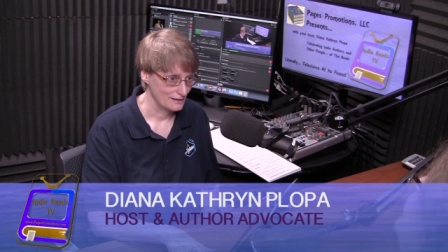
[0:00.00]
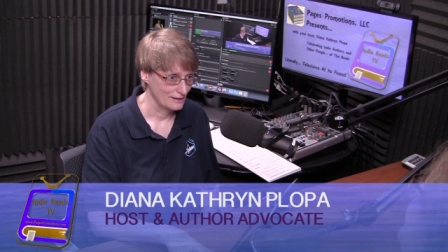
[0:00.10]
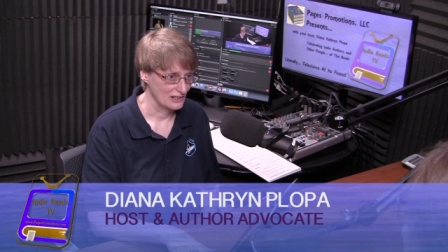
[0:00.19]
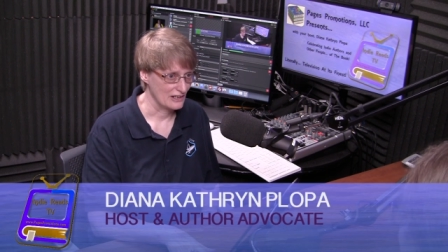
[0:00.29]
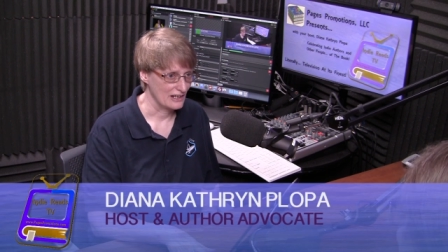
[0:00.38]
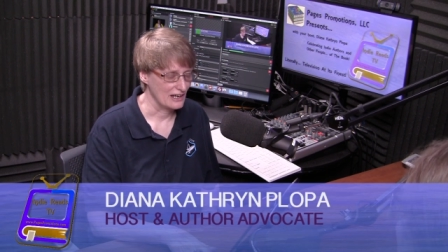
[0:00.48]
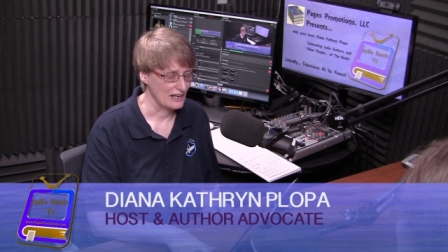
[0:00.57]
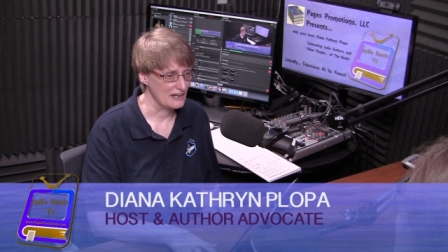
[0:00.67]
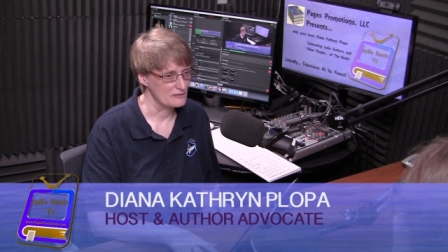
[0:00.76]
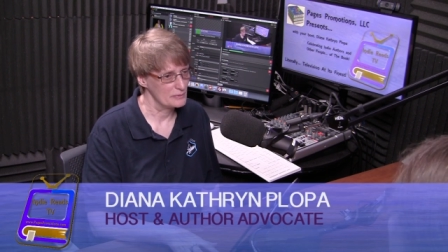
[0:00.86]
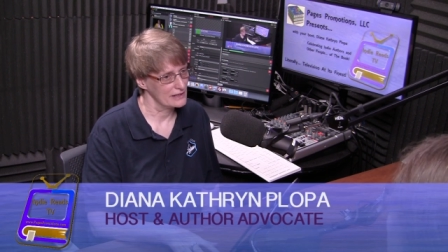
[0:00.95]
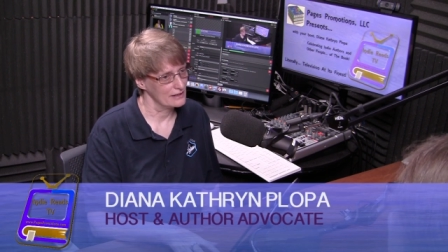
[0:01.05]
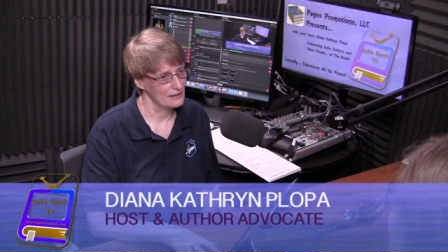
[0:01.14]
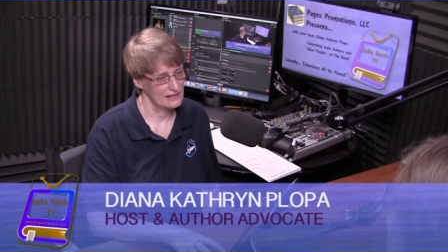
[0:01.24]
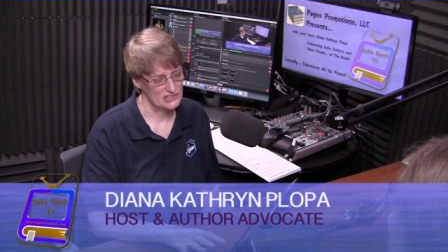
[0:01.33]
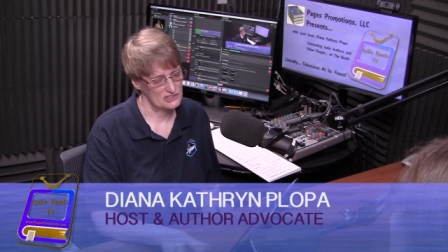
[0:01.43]
Yes. You know, I, have been,
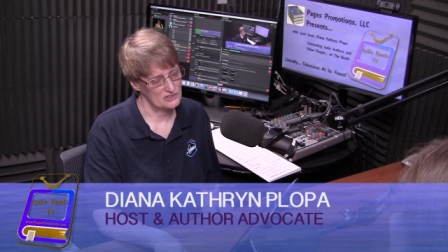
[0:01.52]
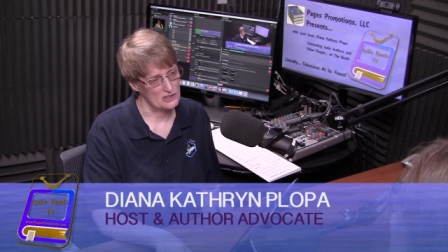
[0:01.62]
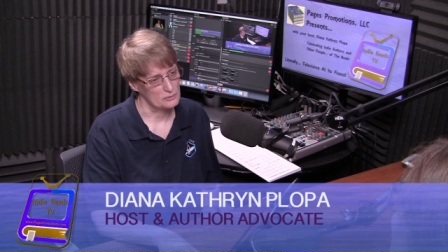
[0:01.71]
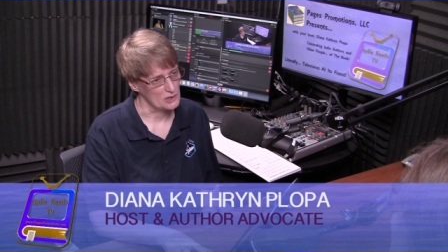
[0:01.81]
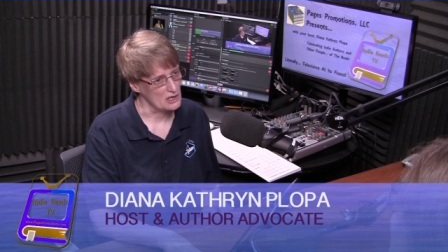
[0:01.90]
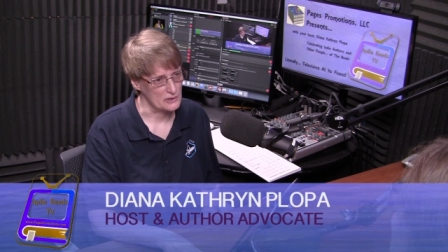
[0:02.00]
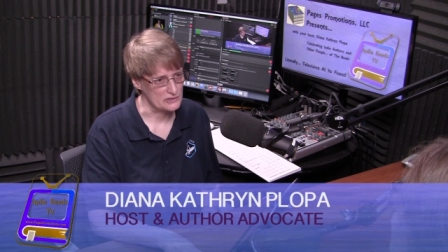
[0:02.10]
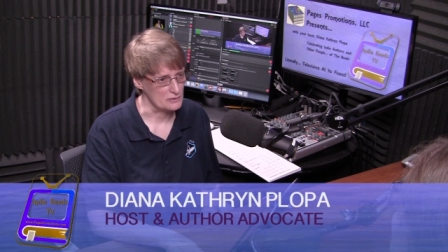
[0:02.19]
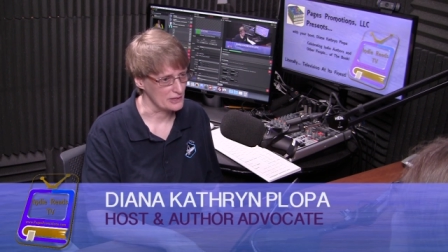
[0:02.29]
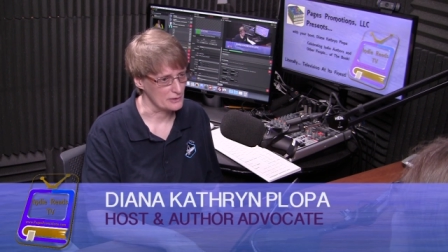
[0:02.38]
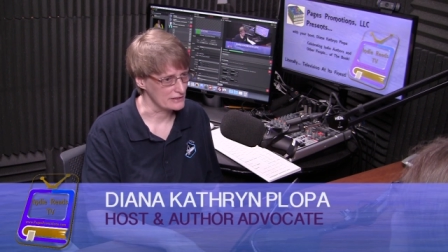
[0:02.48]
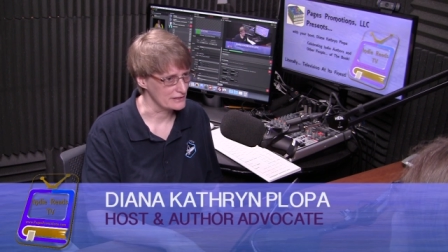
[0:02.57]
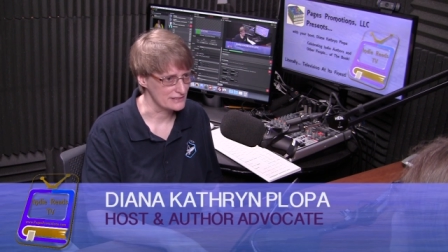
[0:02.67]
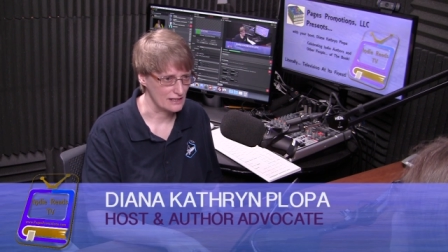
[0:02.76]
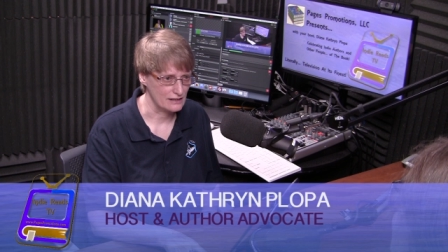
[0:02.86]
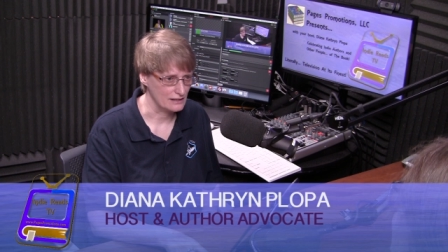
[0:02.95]
I just wrote a blog post about this
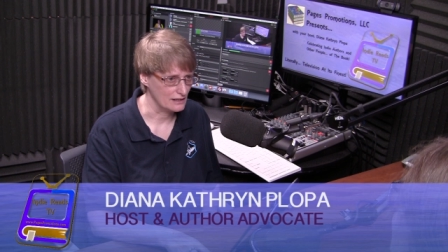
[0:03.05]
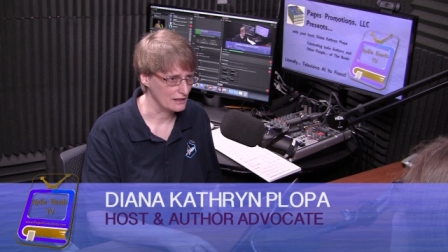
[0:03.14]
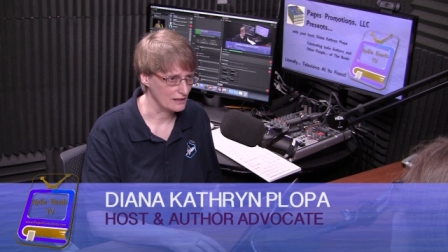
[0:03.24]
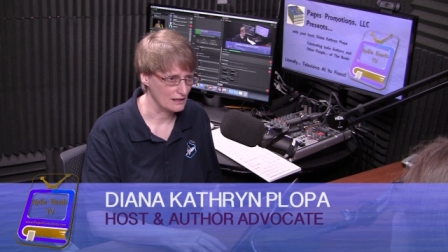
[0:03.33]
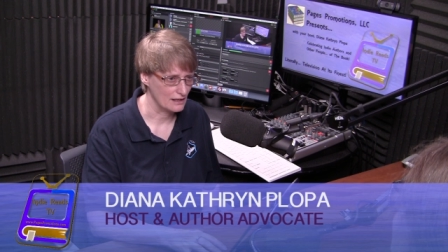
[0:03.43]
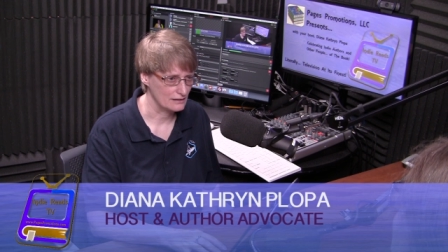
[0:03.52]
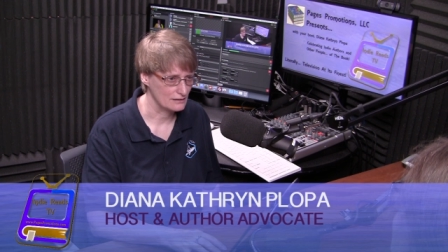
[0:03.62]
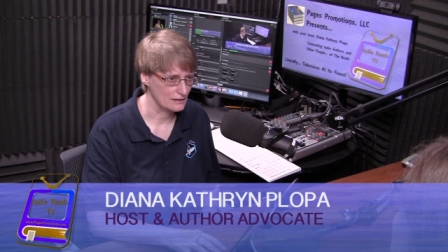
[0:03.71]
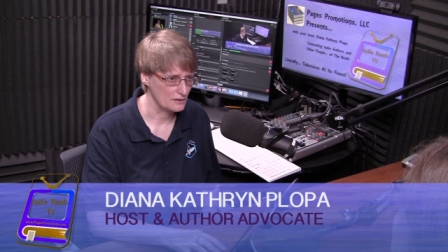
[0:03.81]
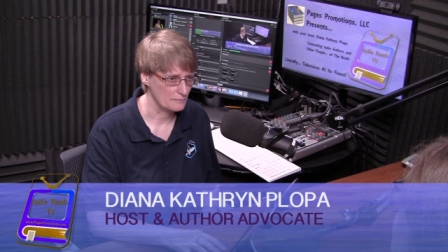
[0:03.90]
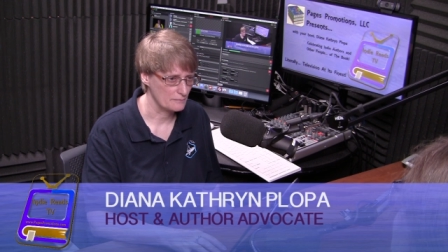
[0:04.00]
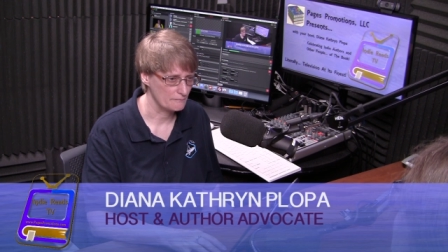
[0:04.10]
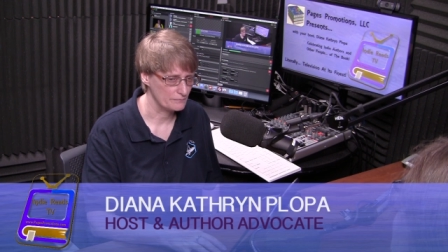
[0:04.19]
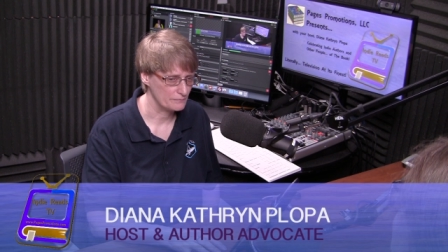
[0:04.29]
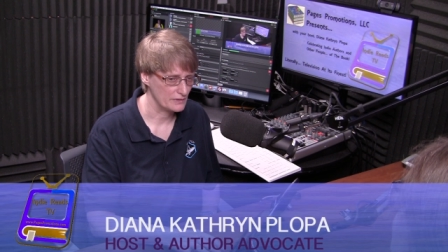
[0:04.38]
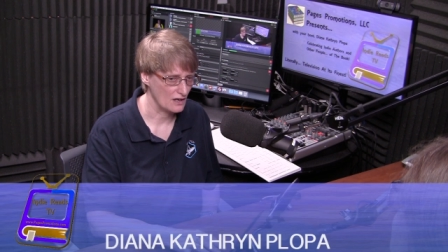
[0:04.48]
idea that
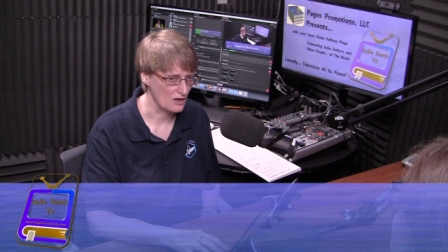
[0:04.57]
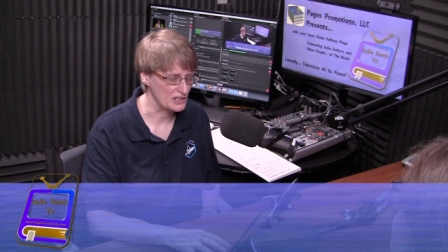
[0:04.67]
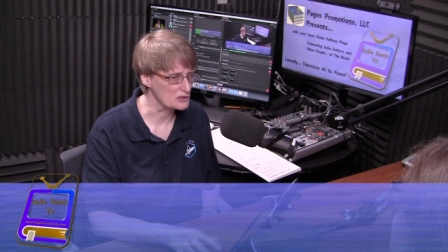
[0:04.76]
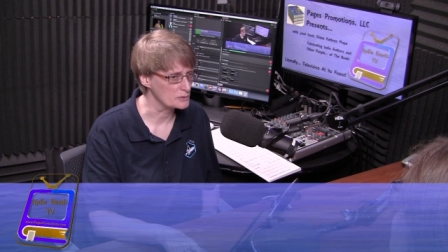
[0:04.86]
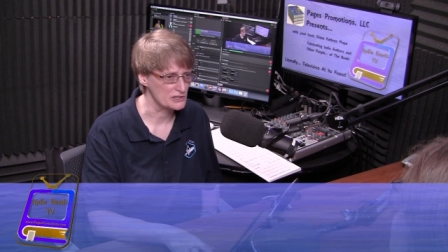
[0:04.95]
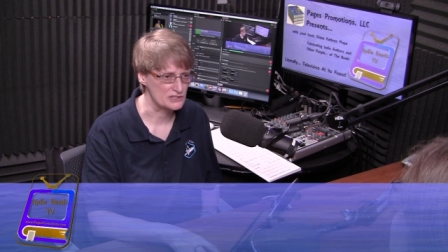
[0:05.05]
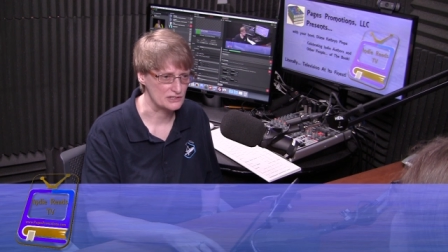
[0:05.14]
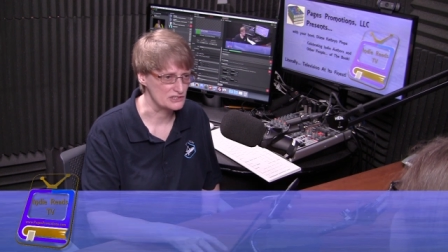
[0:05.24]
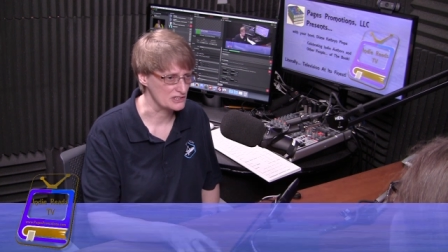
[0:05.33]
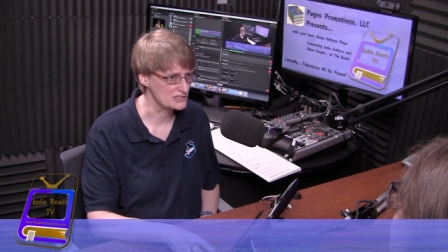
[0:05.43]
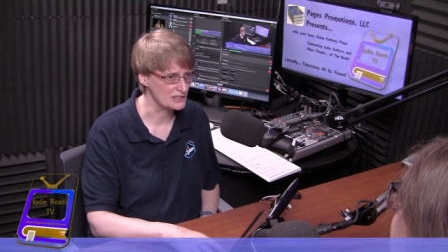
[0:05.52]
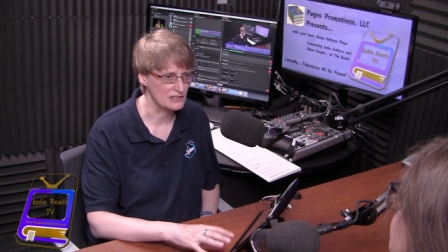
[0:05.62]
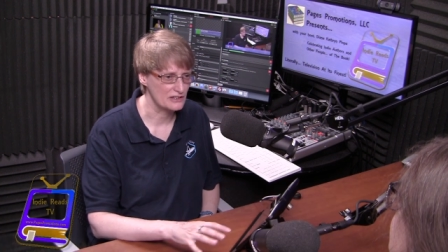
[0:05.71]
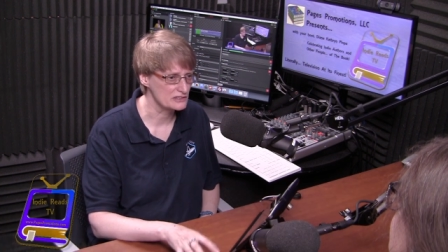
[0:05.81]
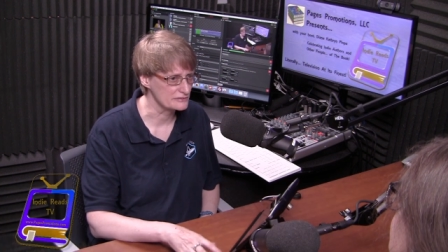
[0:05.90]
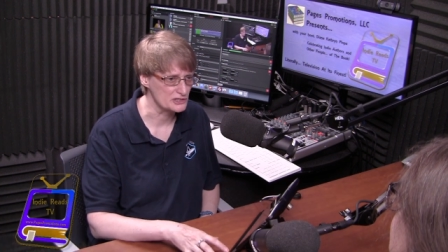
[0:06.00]
um, audiobooks are just
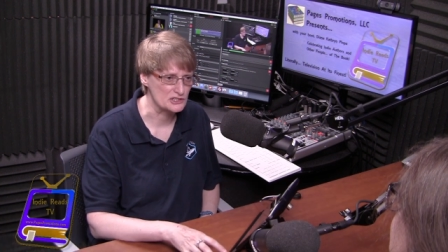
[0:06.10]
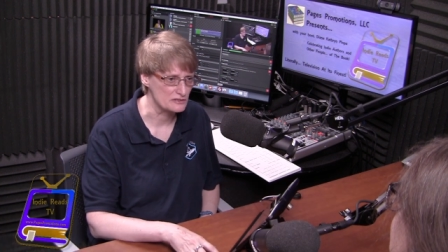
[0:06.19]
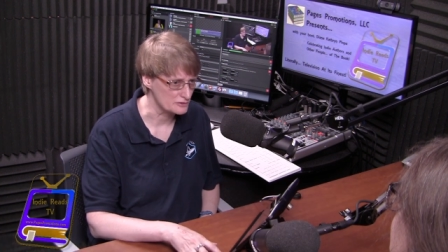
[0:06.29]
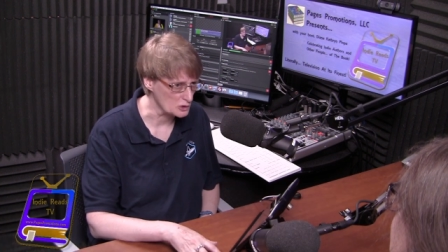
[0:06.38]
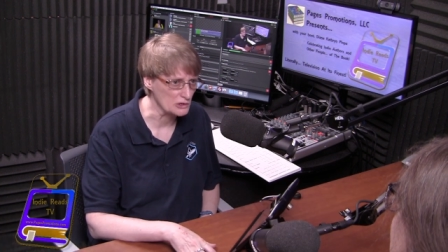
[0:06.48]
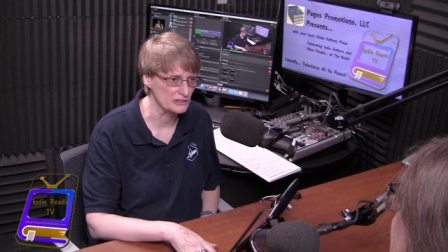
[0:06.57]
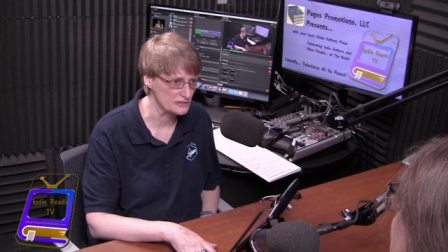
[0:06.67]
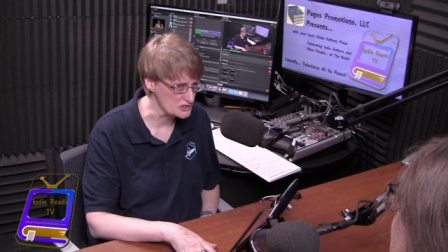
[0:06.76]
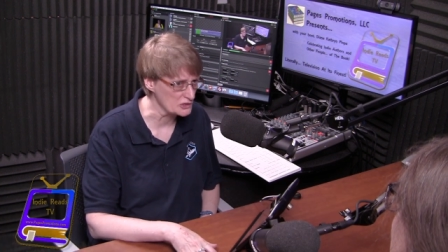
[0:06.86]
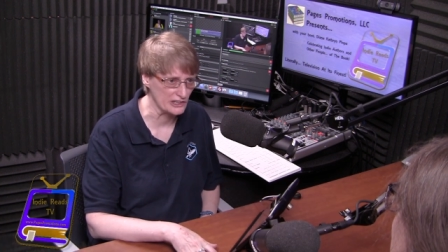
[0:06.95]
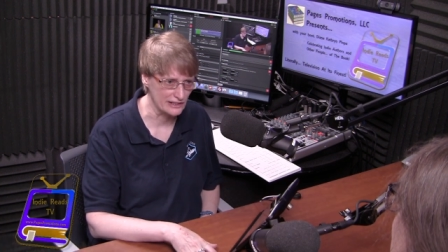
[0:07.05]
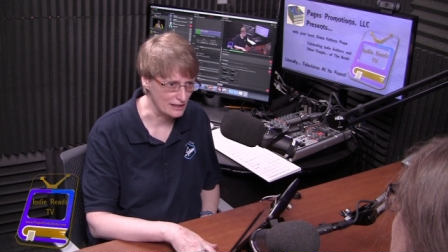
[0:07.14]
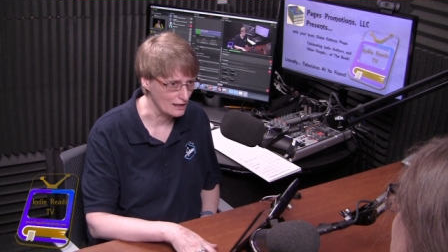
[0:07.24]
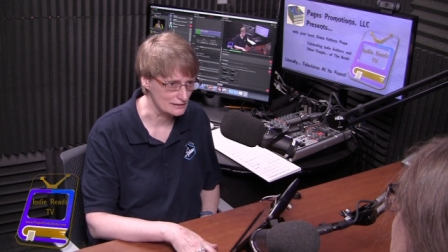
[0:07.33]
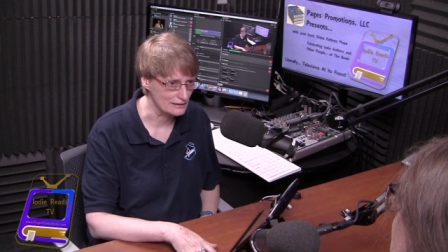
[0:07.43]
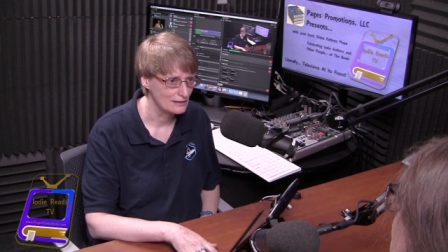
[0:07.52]
another version of oral storytelling.